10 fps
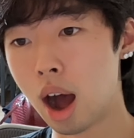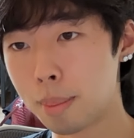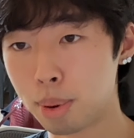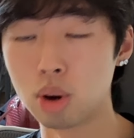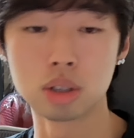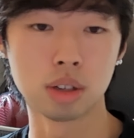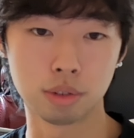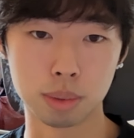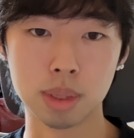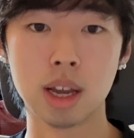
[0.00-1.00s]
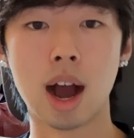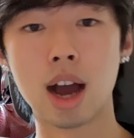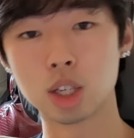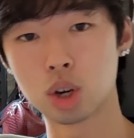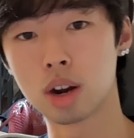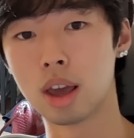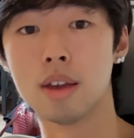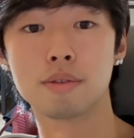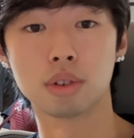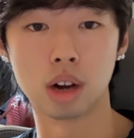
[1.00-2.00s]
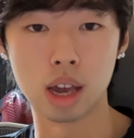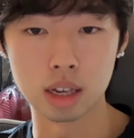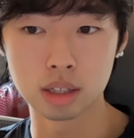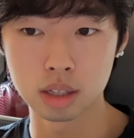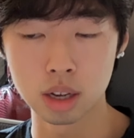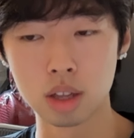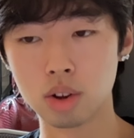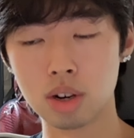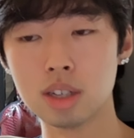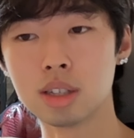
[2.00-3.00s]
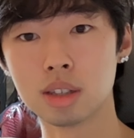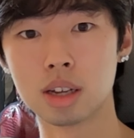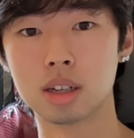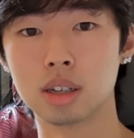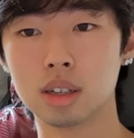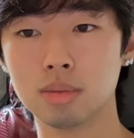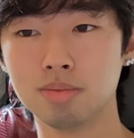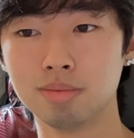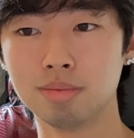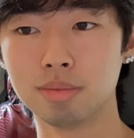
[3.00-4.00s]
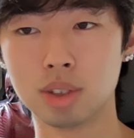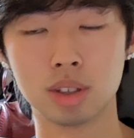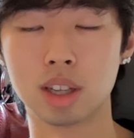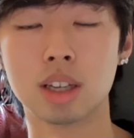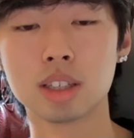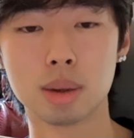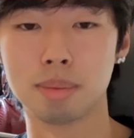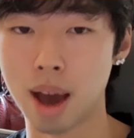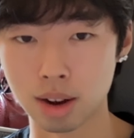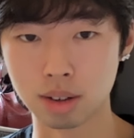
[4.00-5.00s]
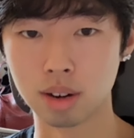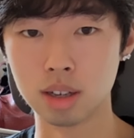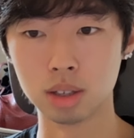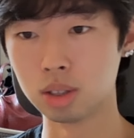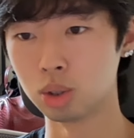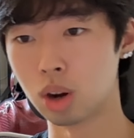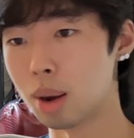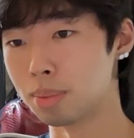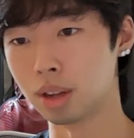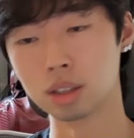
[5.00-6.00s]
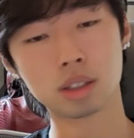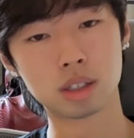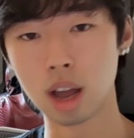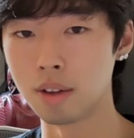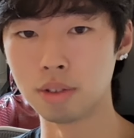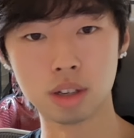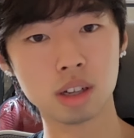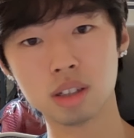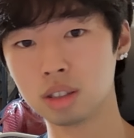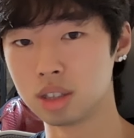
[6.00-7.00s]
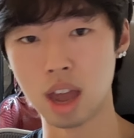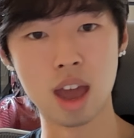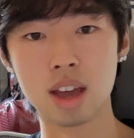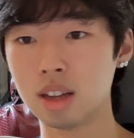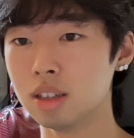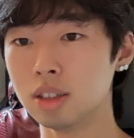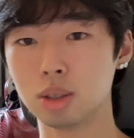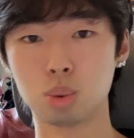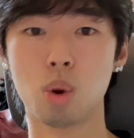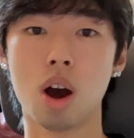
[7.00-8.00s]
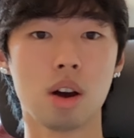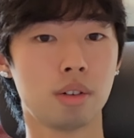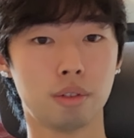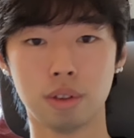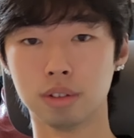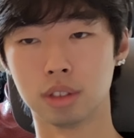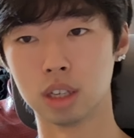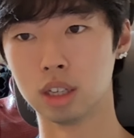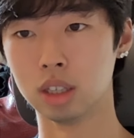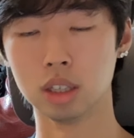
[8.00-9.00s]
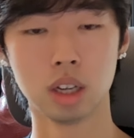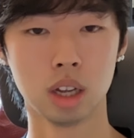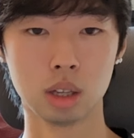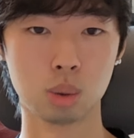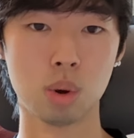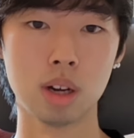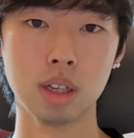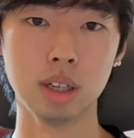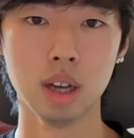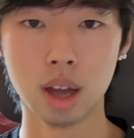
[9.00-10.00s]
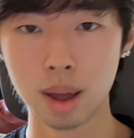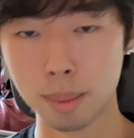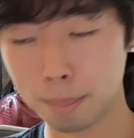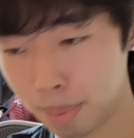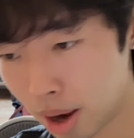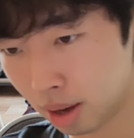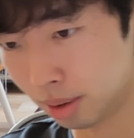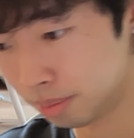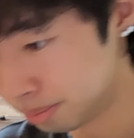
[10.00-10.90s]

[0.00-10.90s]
Personally, for me, I try to aim for 8. There isn't it doesn't matter, right? You can drop like 7, 10, 12, 15, 20, but